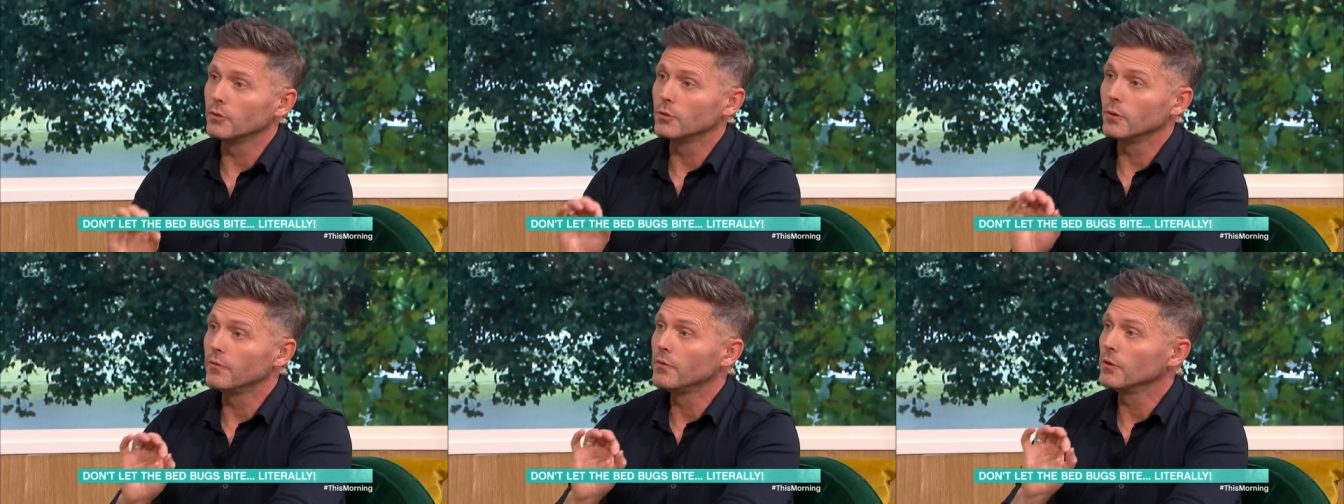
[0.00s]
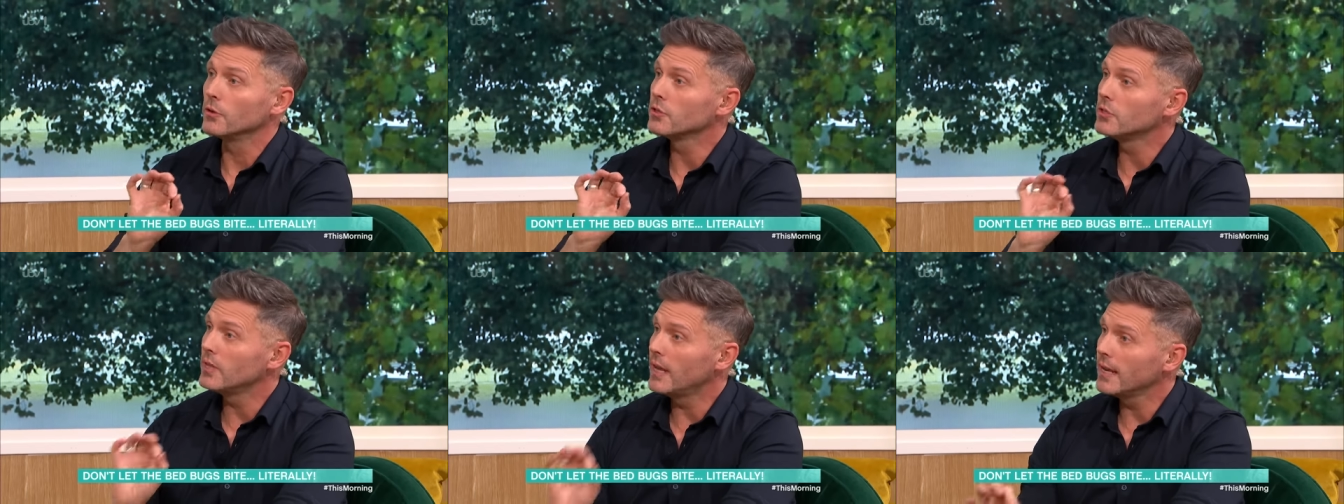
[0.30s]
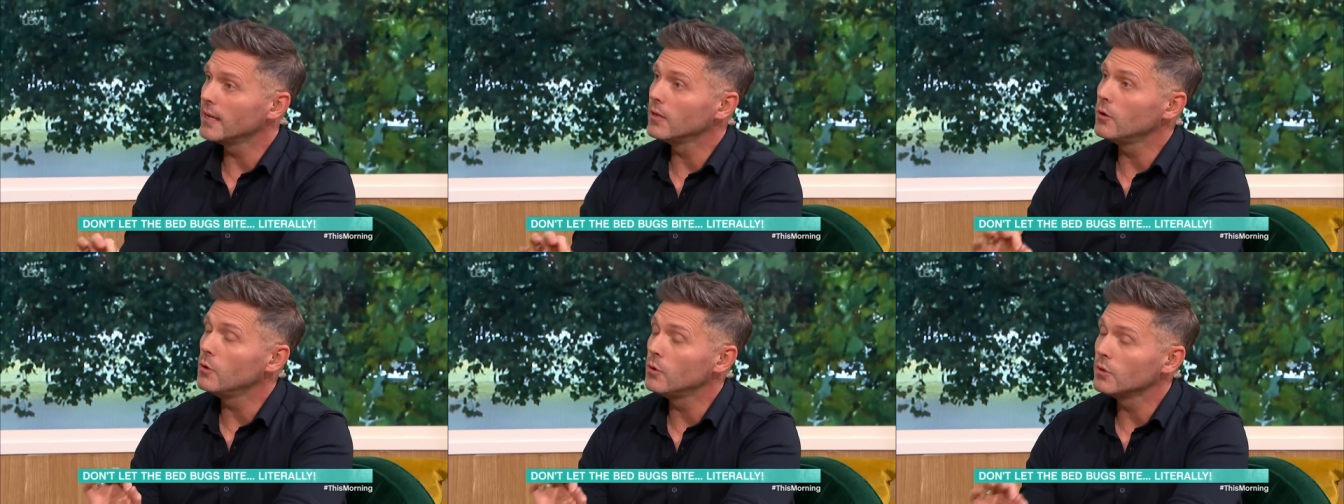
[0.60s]
So if you're
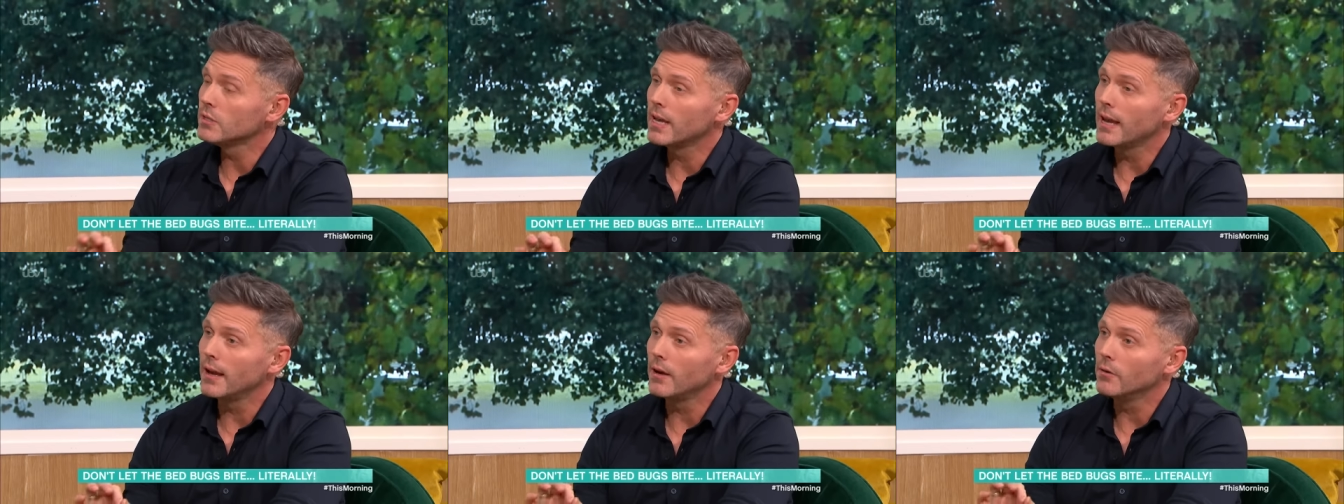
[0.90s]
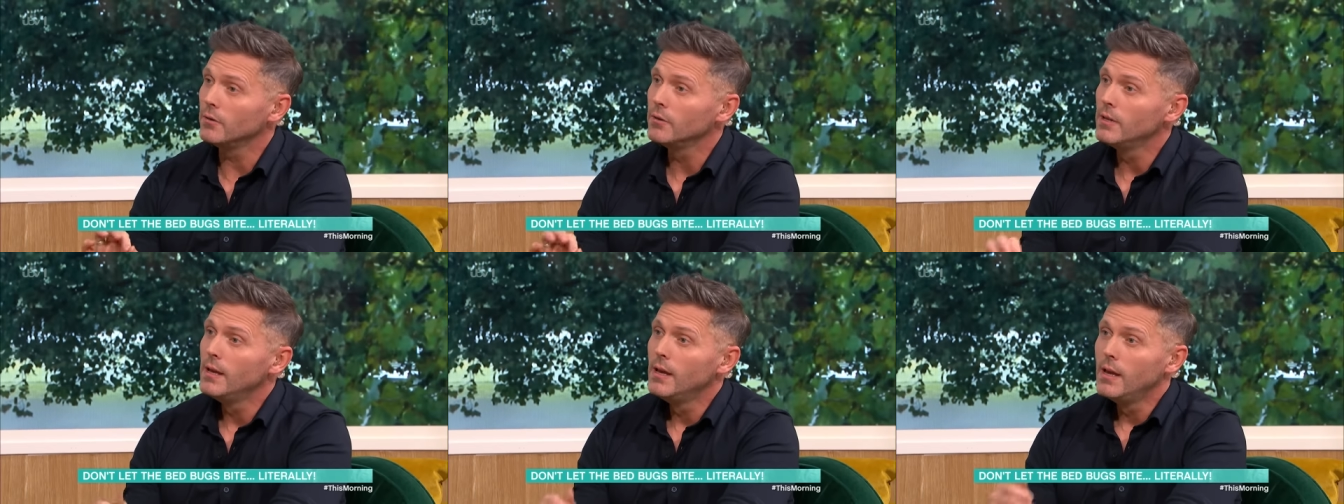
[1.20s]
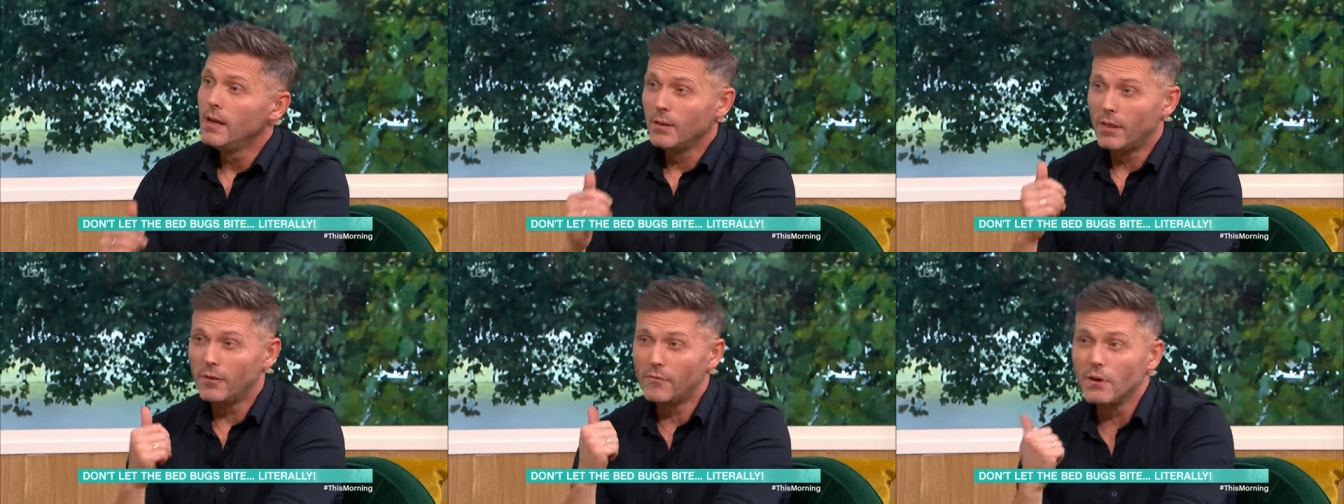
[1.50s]
staying in a hotel,
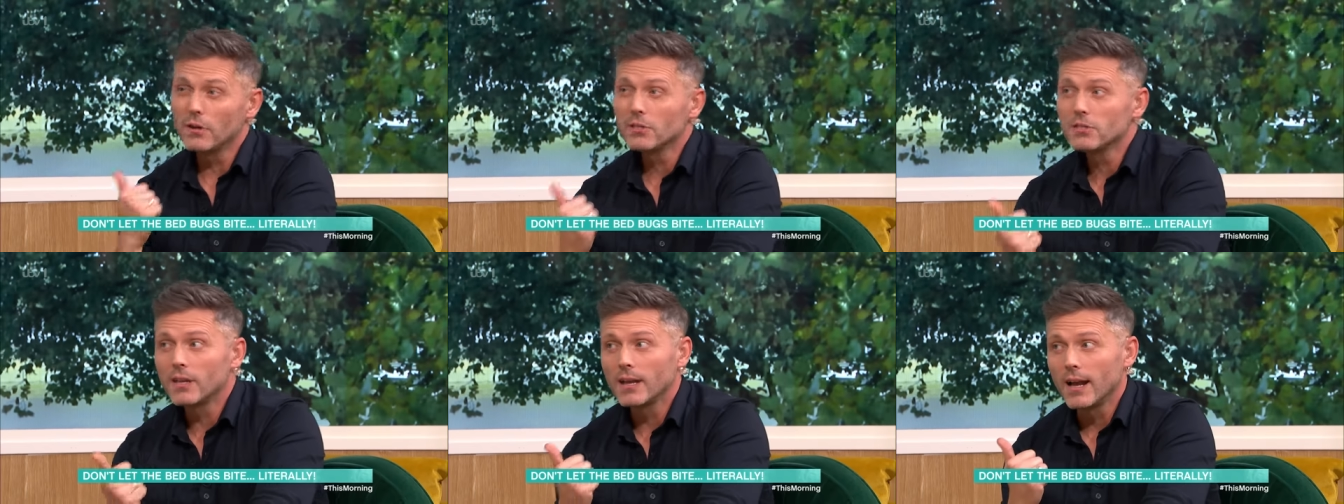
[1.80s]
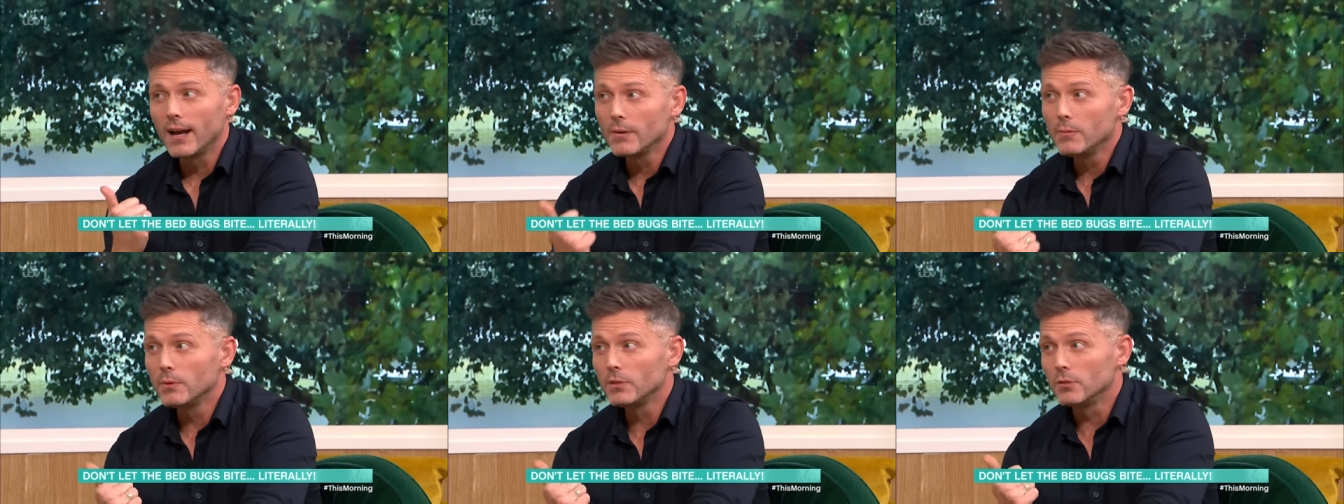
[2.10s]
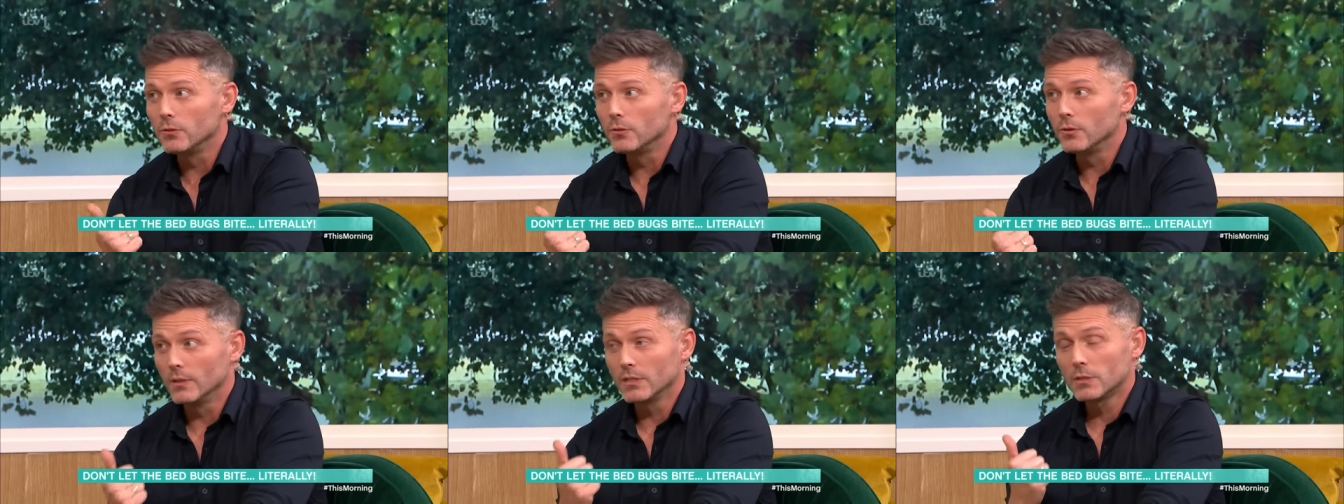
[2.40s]
the first thing I would do,